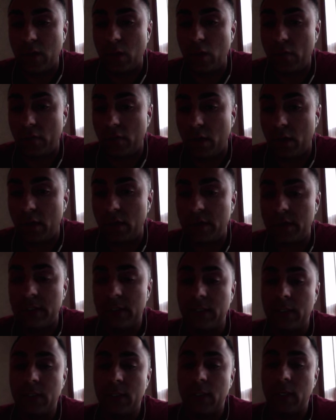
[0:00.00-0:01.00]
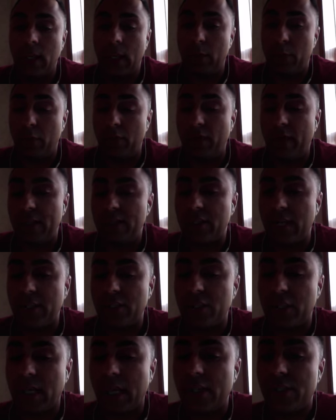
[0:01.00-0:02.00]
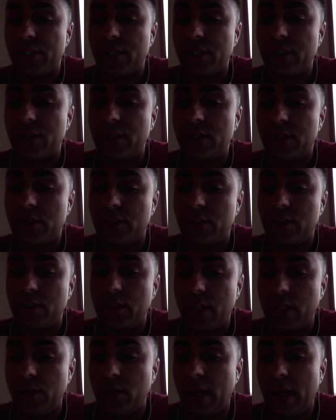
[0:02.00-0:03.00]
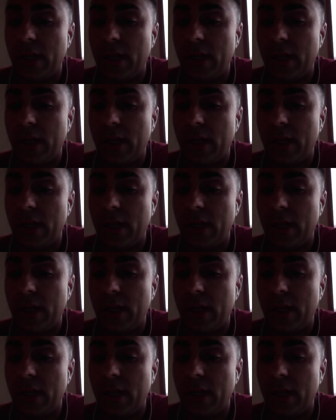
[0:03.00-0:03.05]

overall. It provides education to you,